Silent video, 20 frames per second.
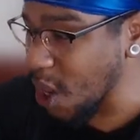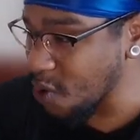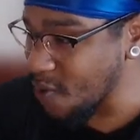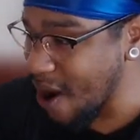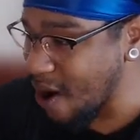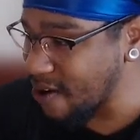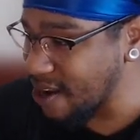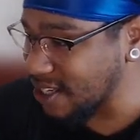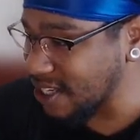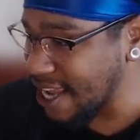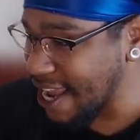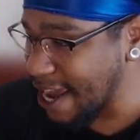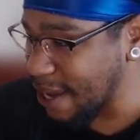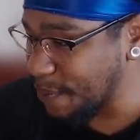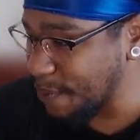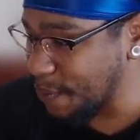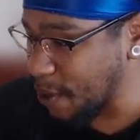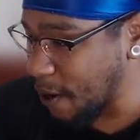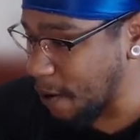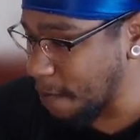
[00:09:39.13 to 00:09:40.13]
around his
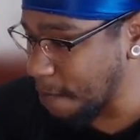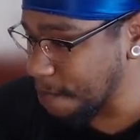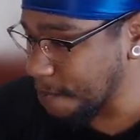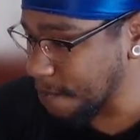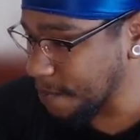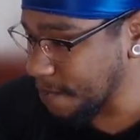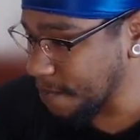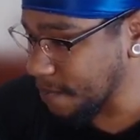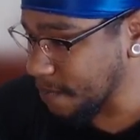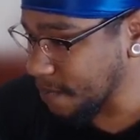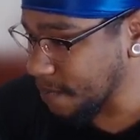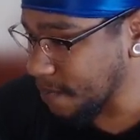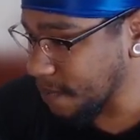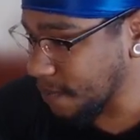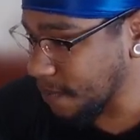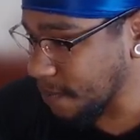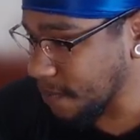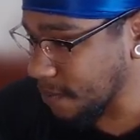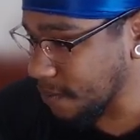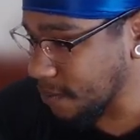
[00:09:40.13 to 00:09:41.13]
hand, bro.
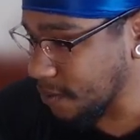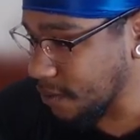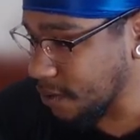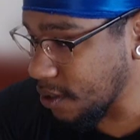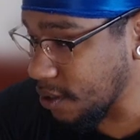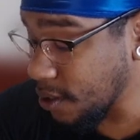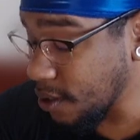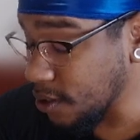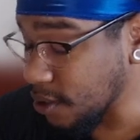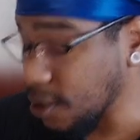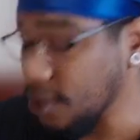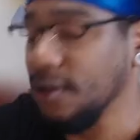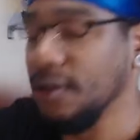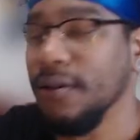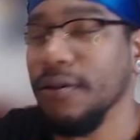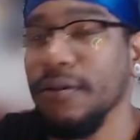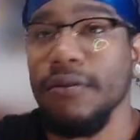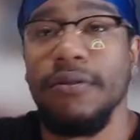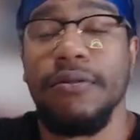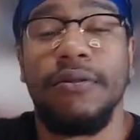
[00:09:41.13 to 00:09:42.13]
Because
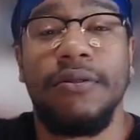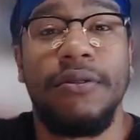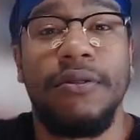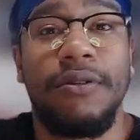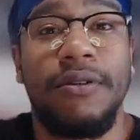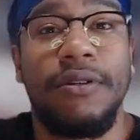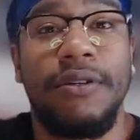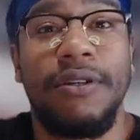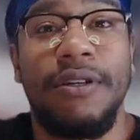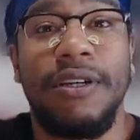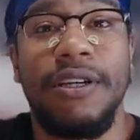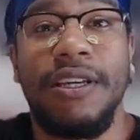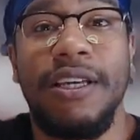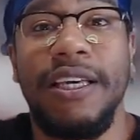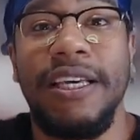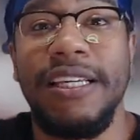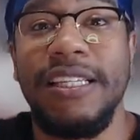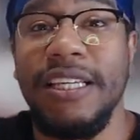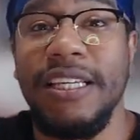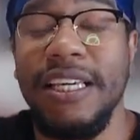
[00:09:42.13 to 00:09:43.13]

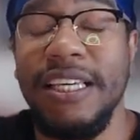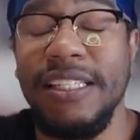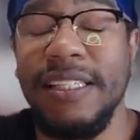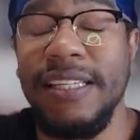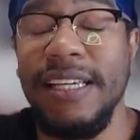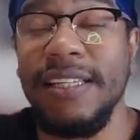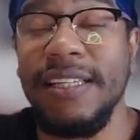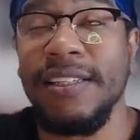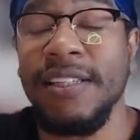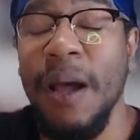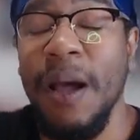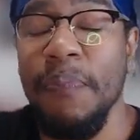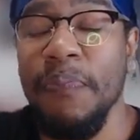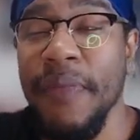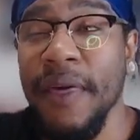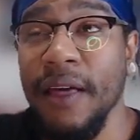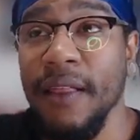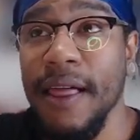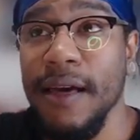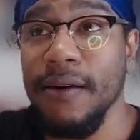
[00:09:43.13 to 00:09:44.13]
he sees
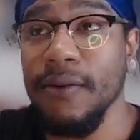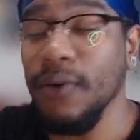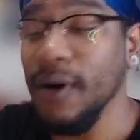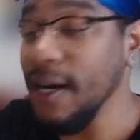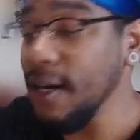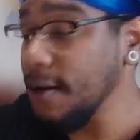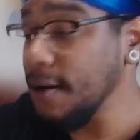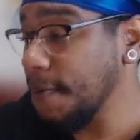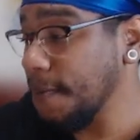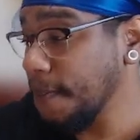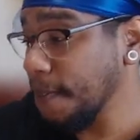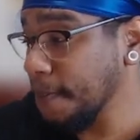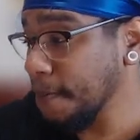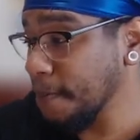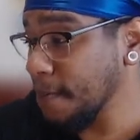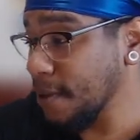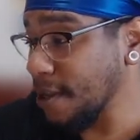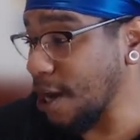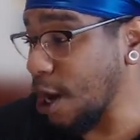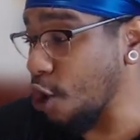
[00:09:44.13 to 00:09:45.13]
something like what?
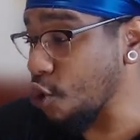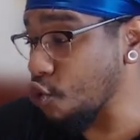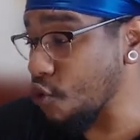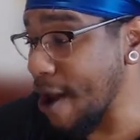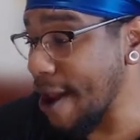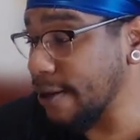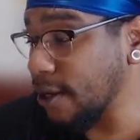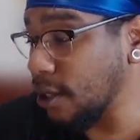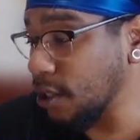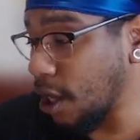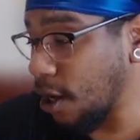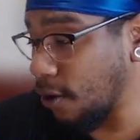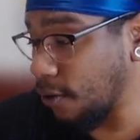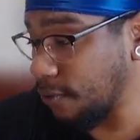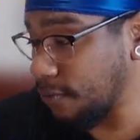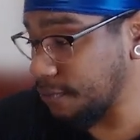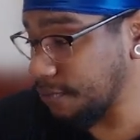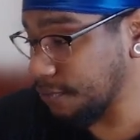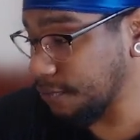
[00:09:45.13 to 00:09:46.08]
A red glow.